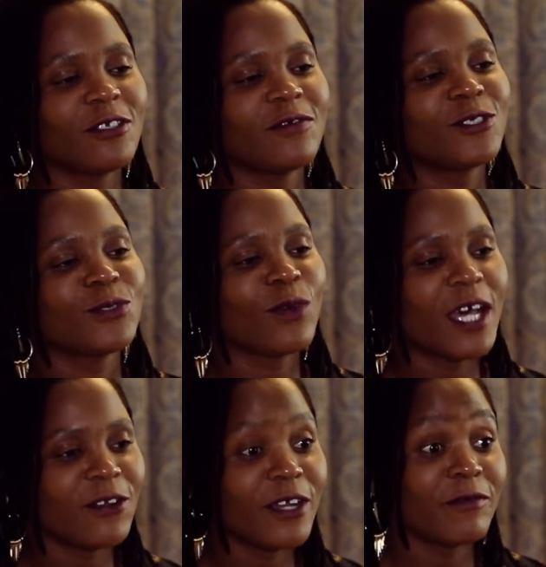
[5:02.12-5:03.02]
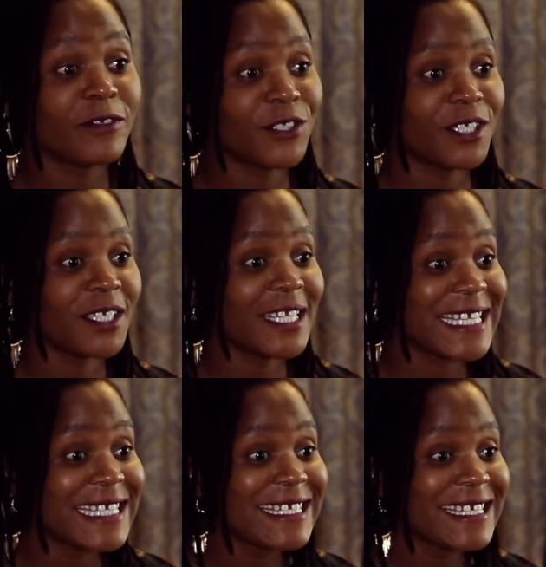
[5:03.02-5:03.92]
sort of swallow everything
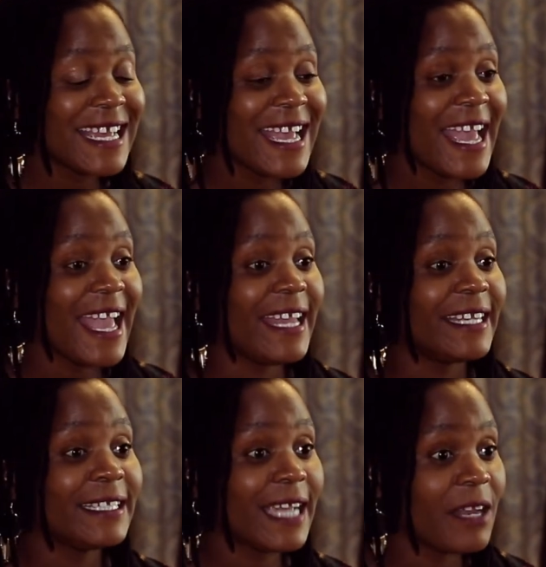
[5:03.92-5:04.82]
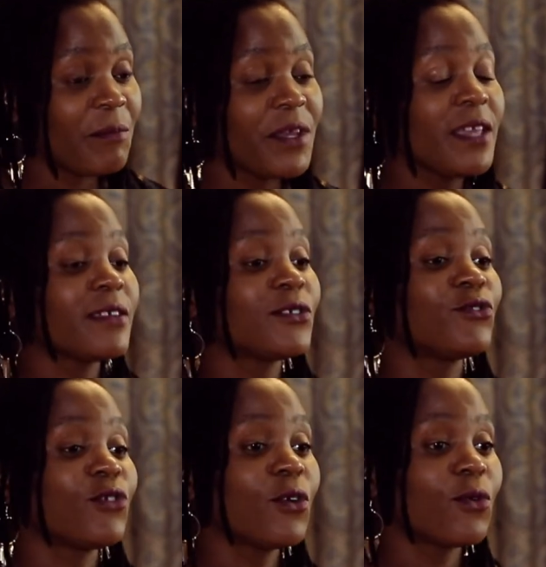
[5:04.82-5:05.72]
in and be the
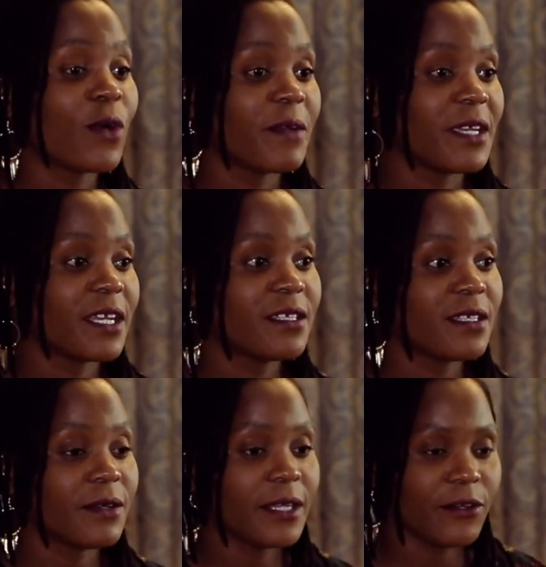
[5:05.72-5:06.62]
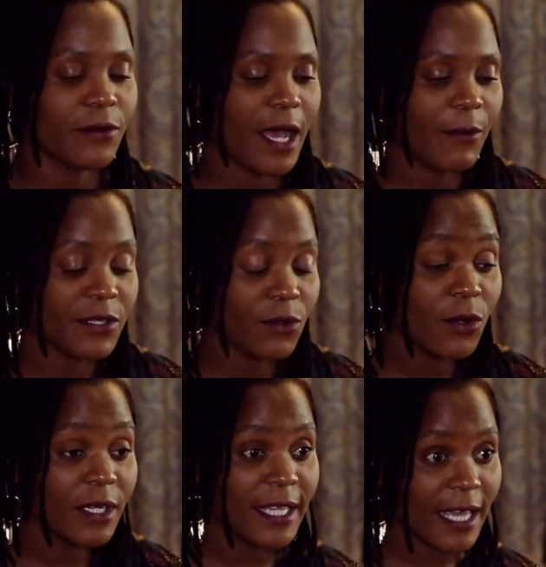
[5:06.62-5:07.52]
strong one, because, you know, I was
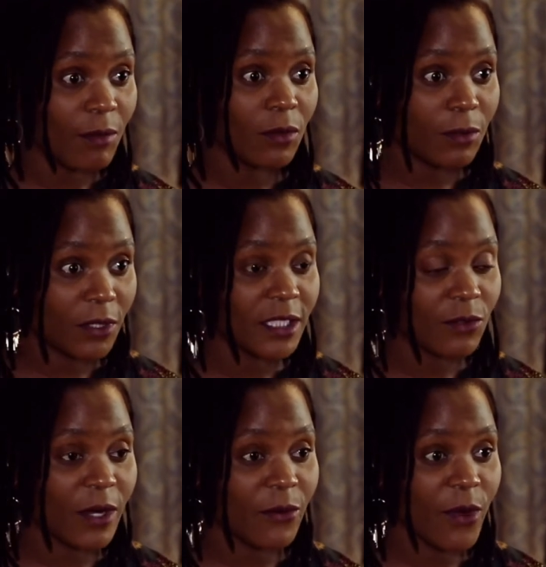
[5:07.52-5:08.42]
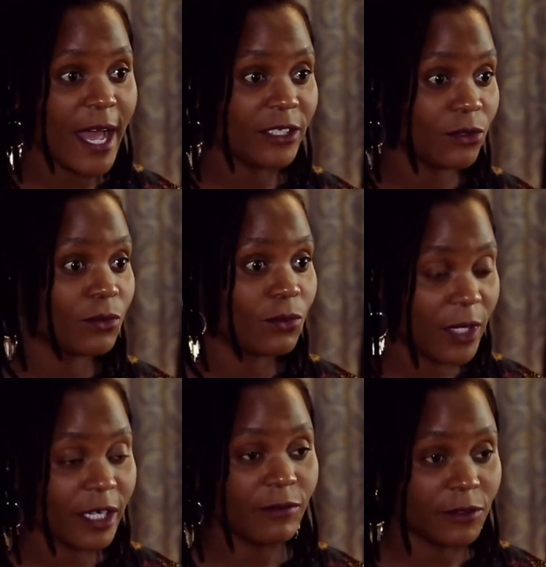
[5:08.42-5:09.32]
only able-bodied one who had to
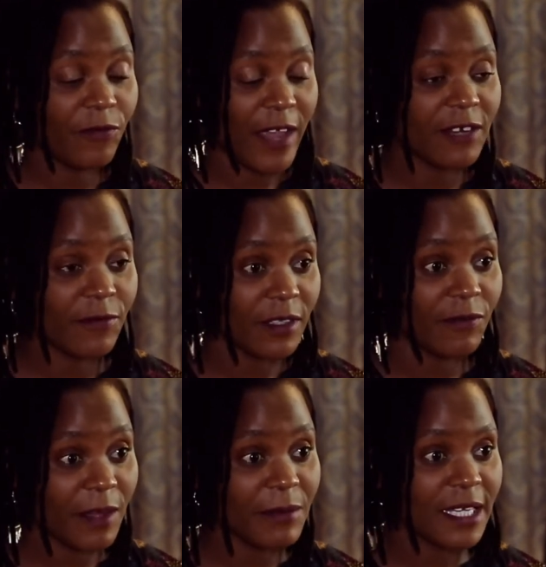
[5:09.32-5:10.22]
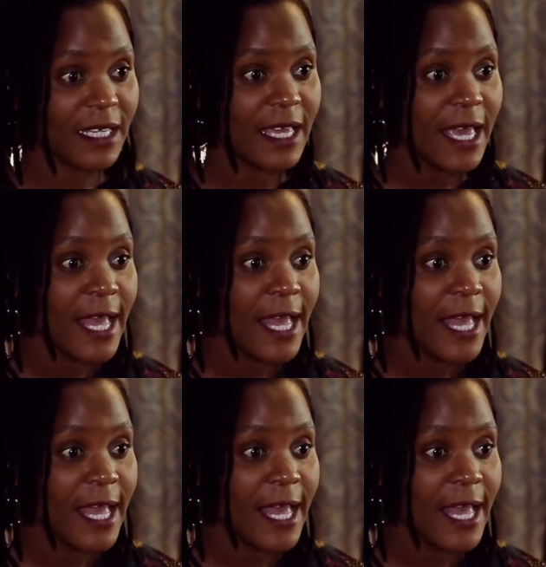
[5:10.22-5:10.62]
work to fend for the family.